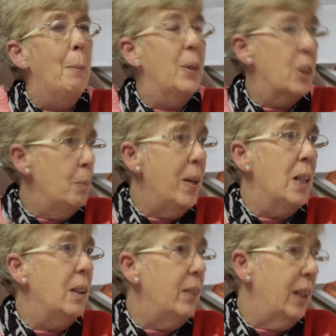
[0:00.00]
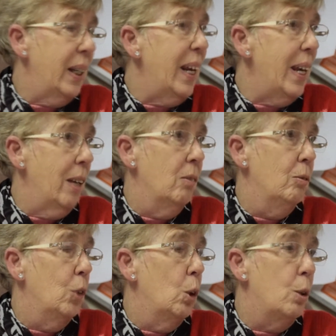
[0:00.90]
But it's mainly the grey
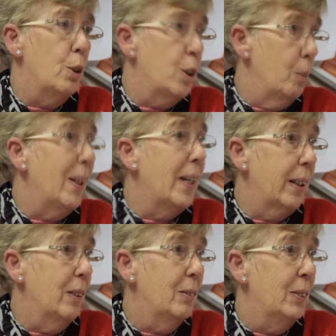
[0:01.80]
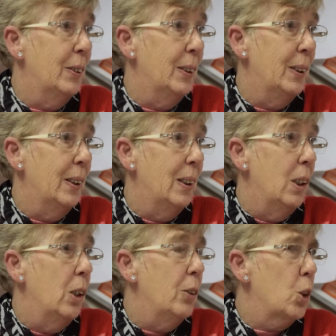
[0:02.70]
or the black.
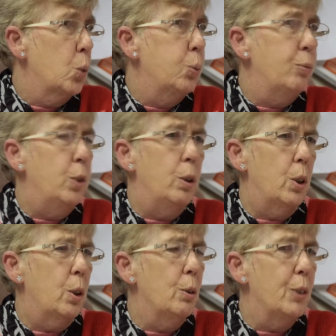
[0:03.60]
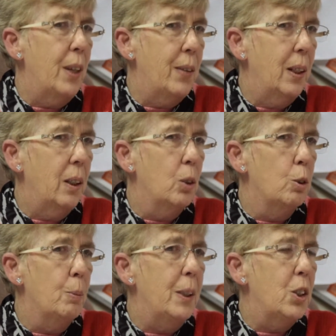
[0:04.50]
There's 2 schools, I think, in
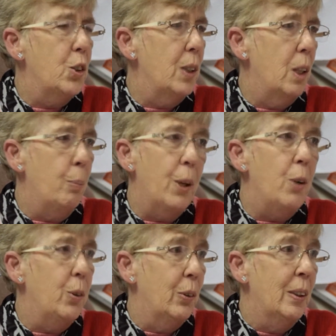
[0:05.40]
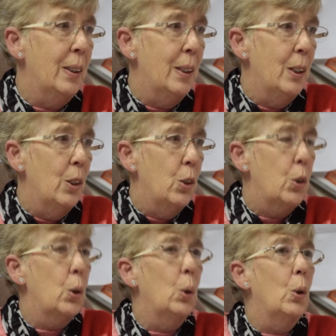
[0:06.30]
Coatbridge that are brown.
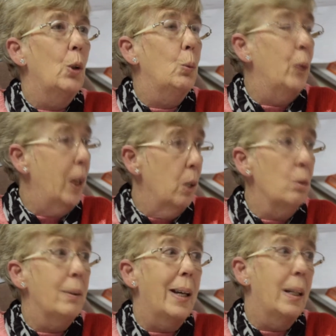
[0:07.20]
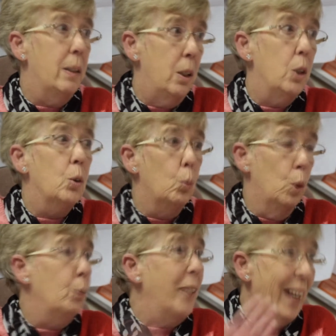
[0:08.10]
So we can only hand out
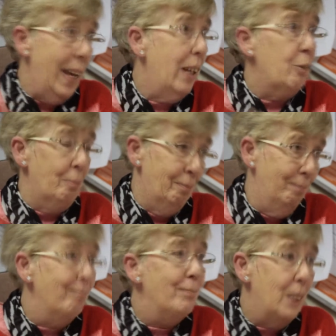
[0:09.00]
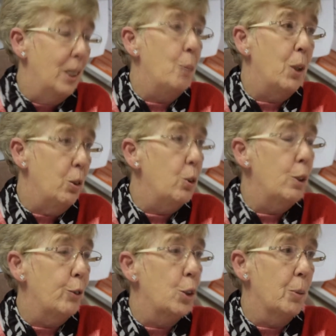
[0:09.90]
what we get in the brown
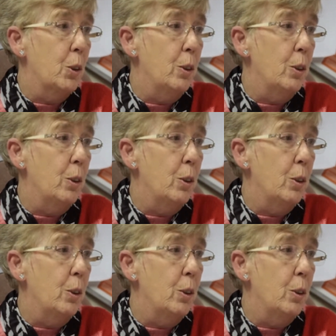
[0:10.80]
uniforms.